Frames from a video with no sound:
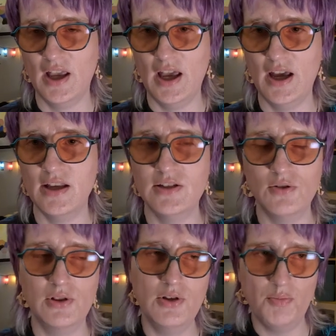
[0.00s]
And
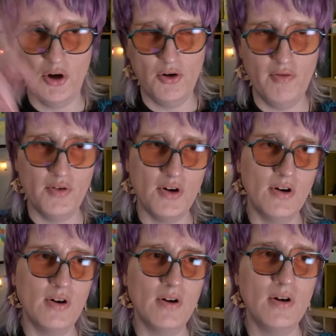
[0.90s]
you loop
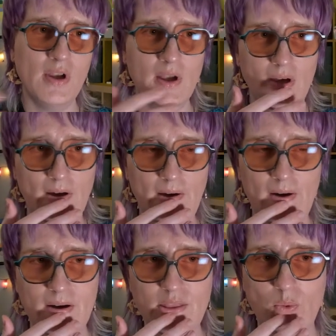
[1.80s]
over
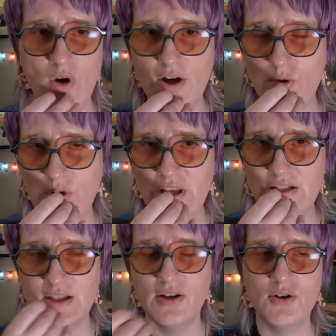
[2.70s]
uh, the walkway
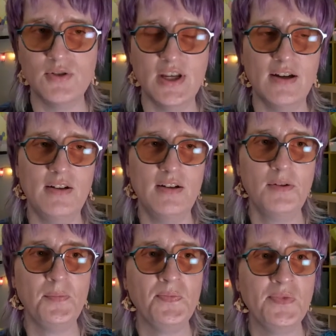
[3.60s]
to the hotel,